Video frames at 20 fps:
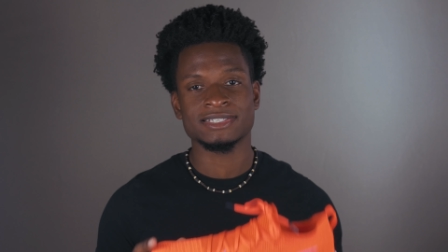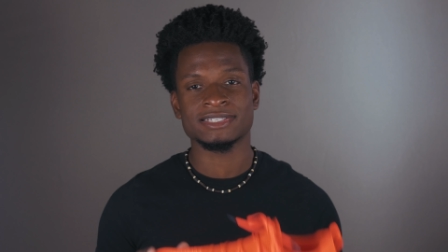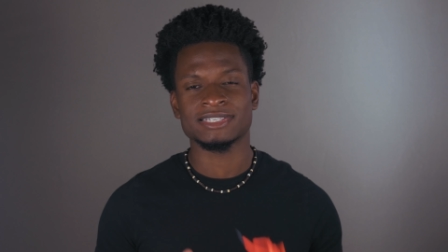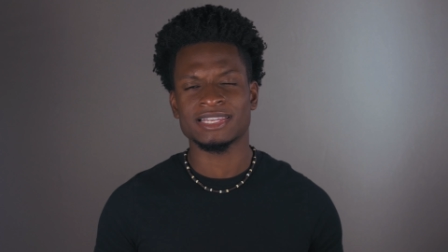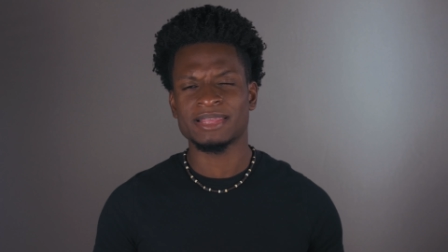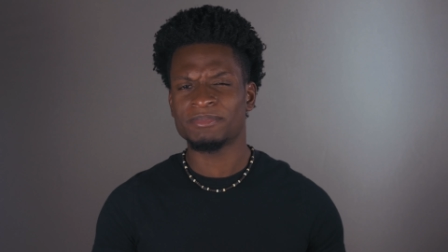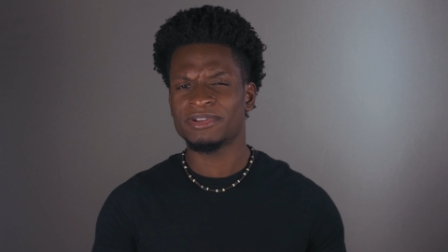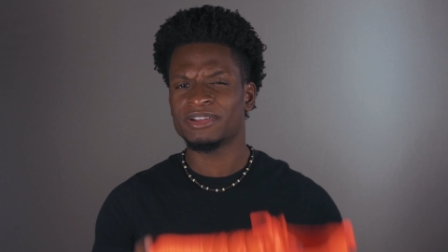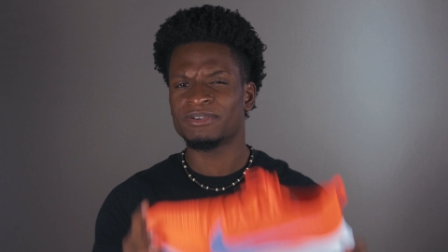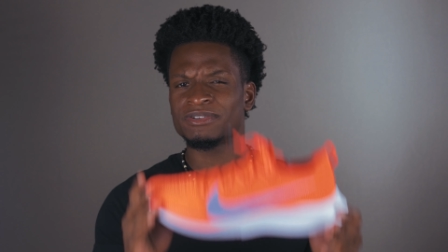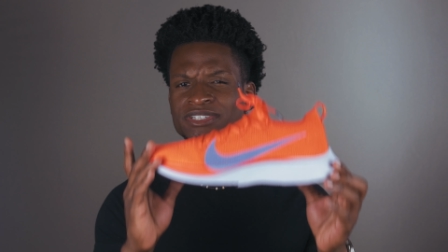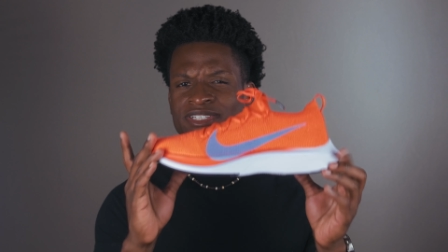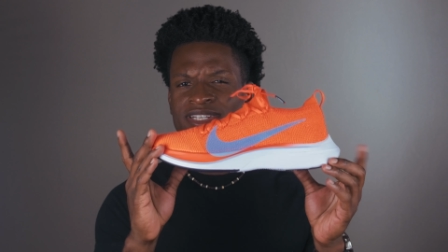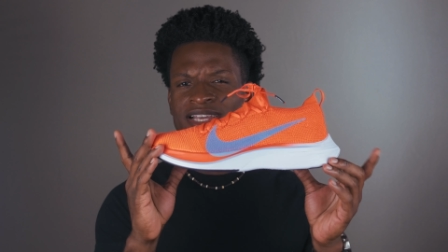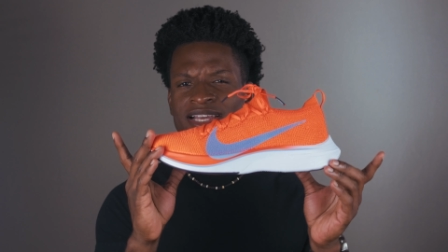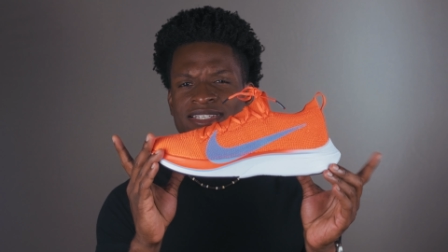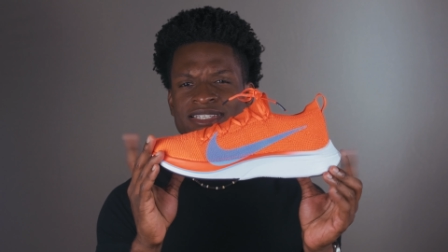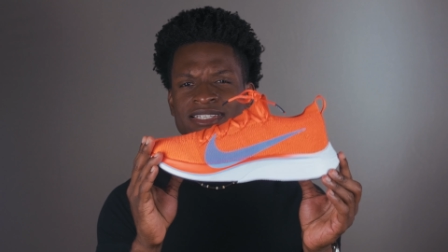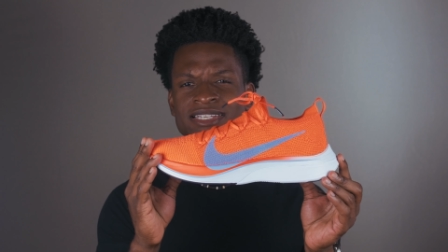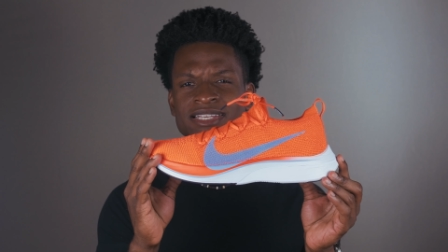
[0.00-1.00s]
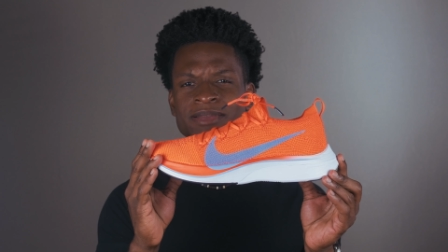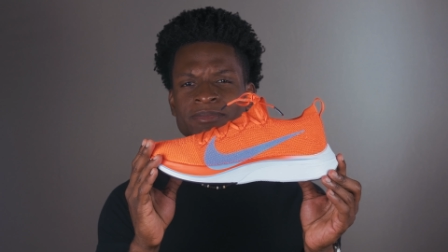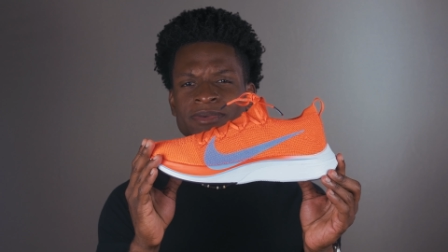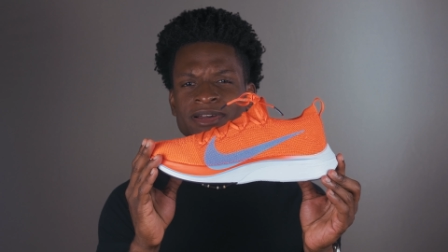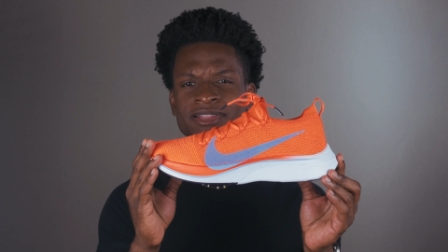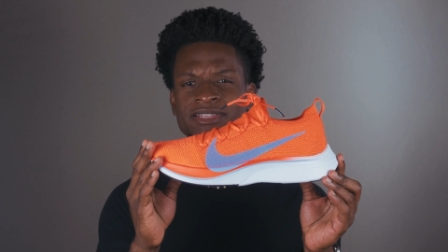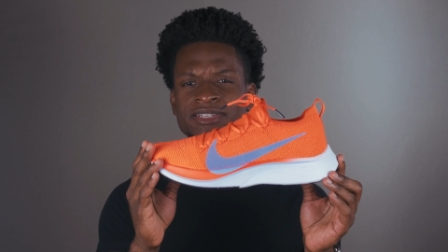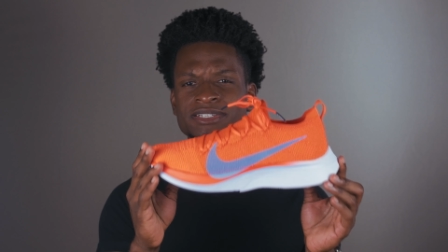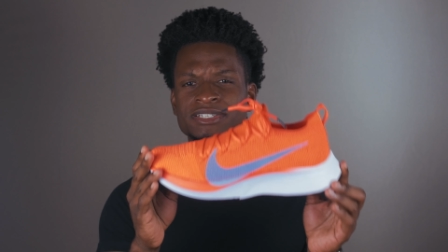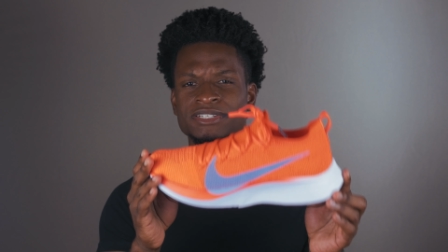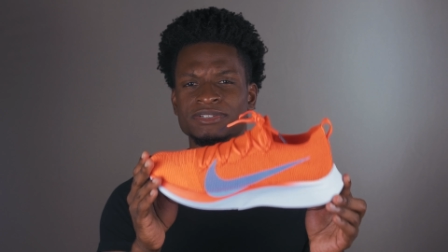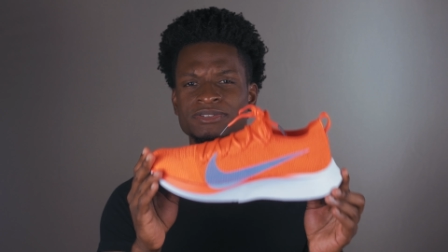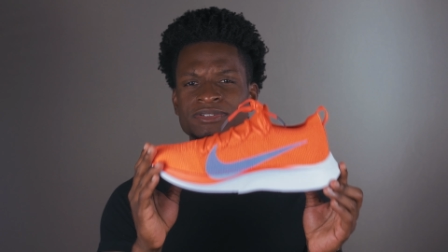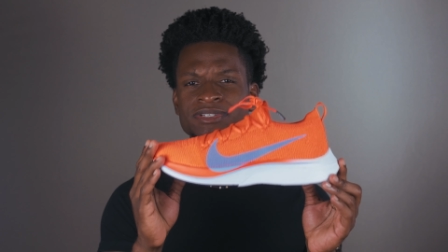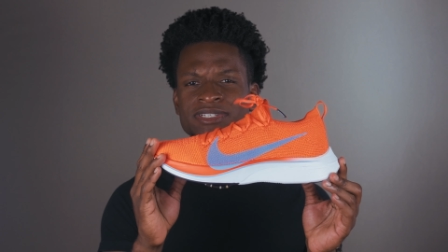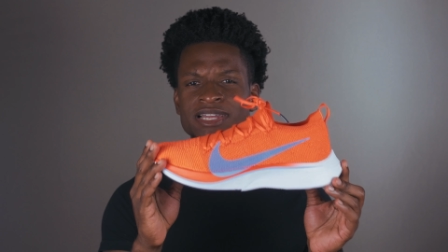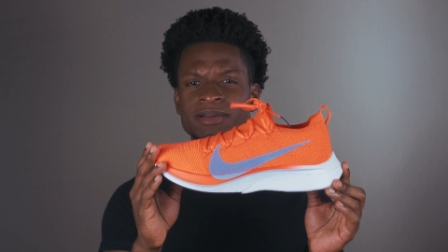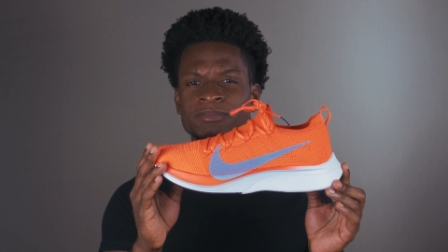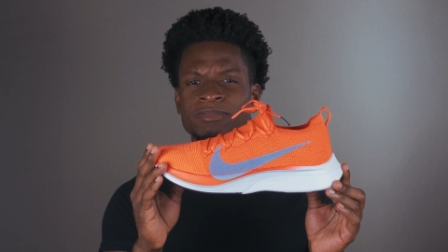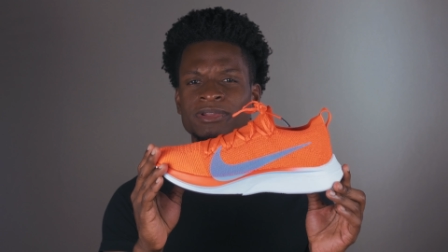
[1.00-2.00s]
Let me know what you guys think about these
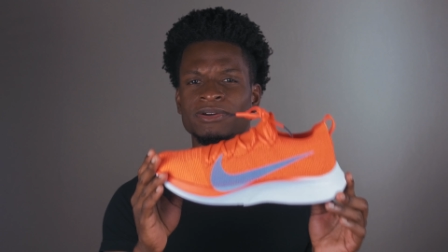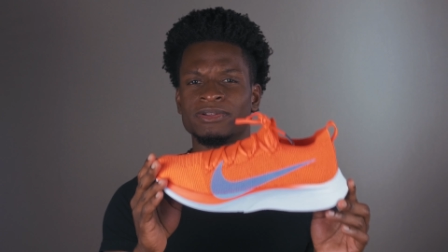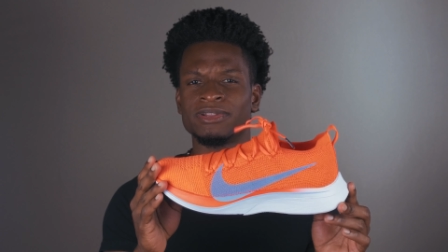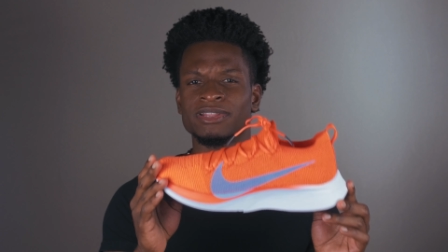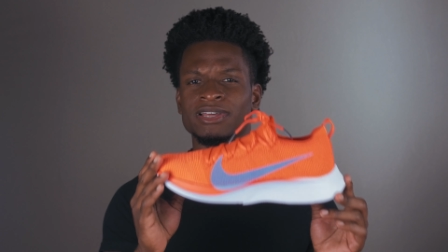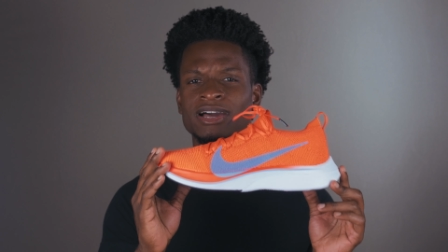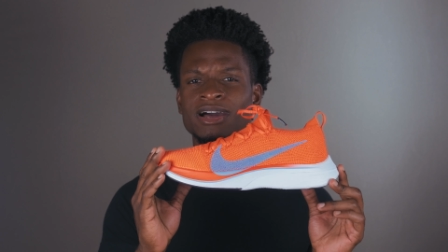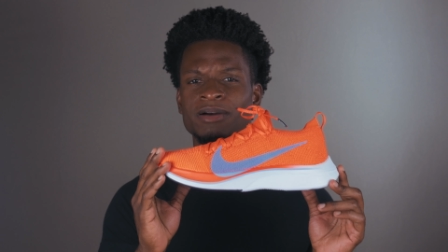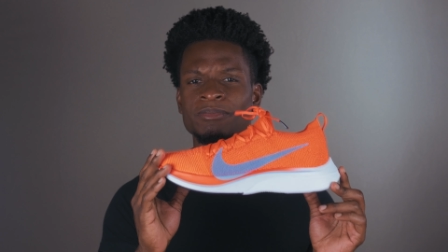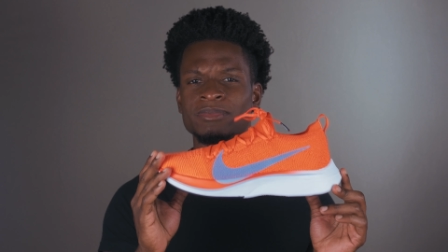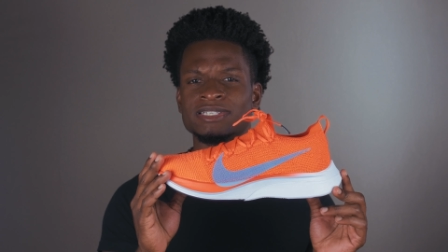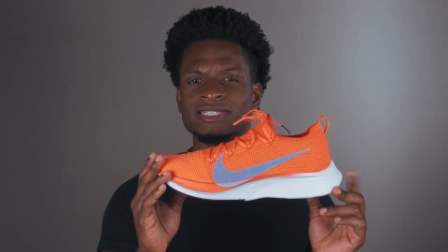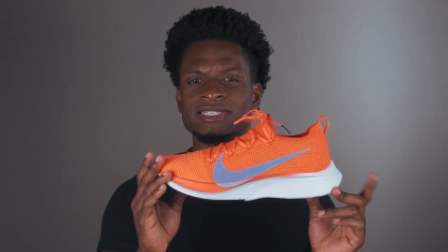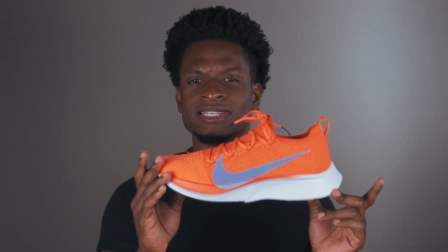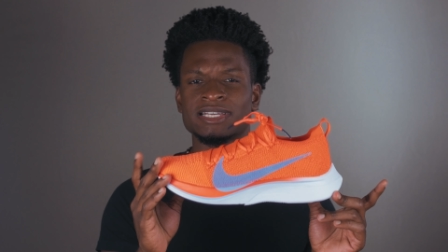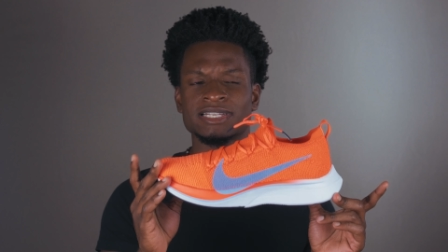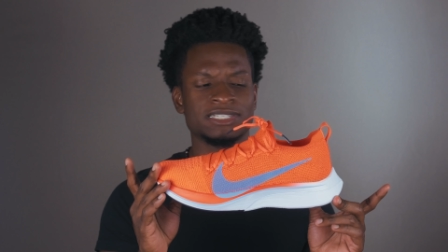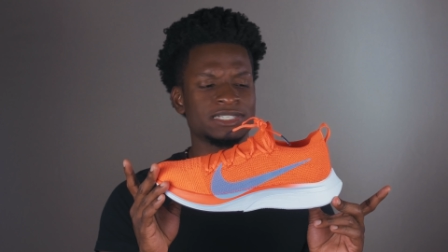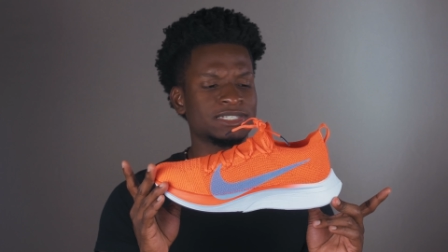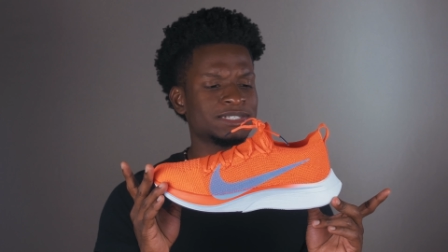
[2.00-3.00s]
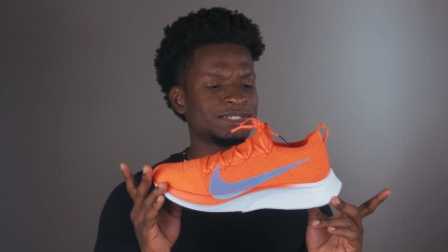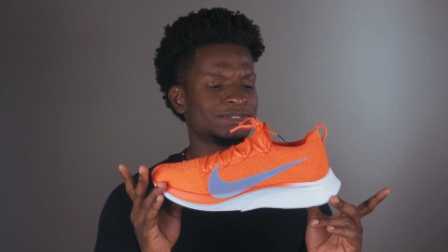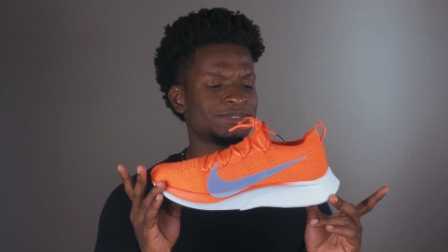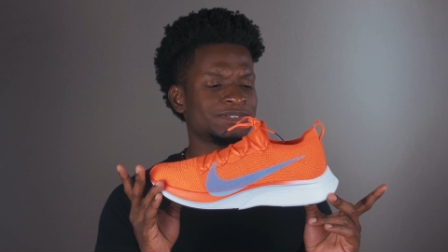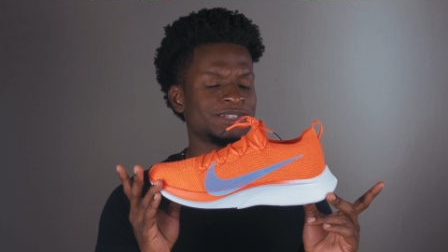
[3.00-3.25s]
shoes down below in the comments section.